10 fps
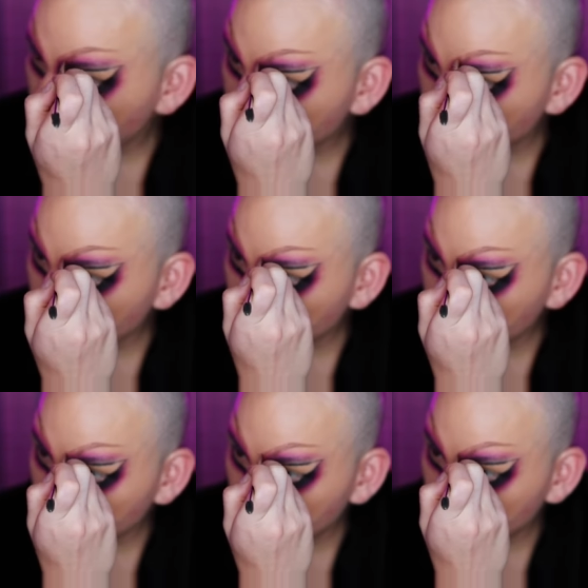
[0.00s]
which
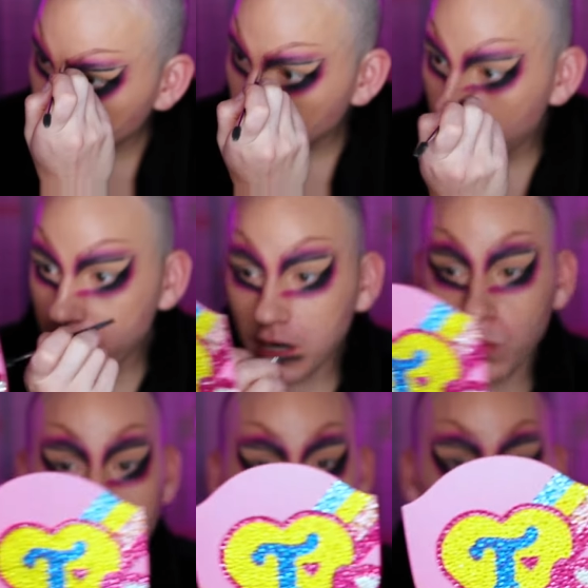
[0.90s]
no matter
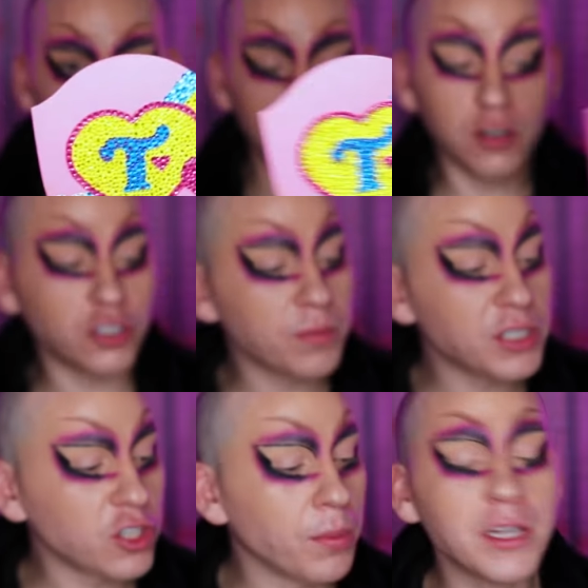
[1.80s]
what, there's gonna be
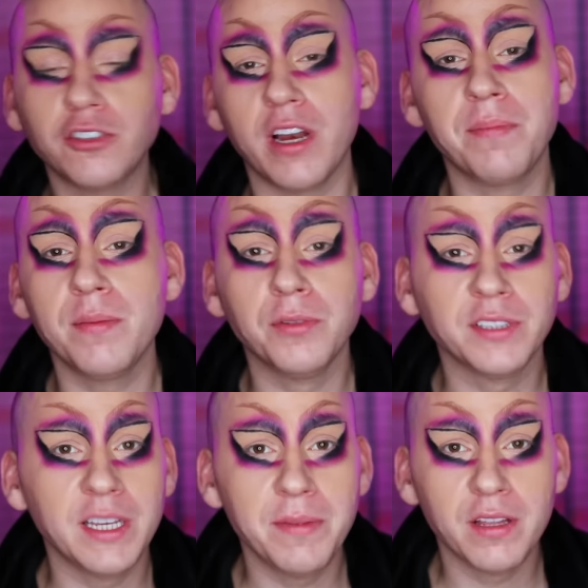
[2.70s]
so many straight people
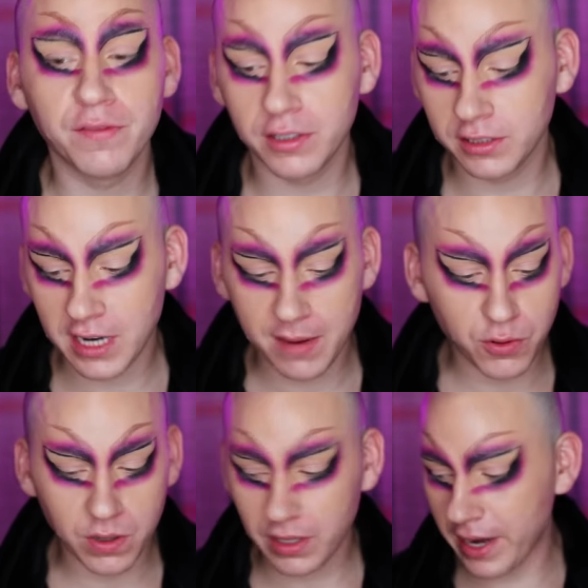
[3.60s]
seeing me the first time who are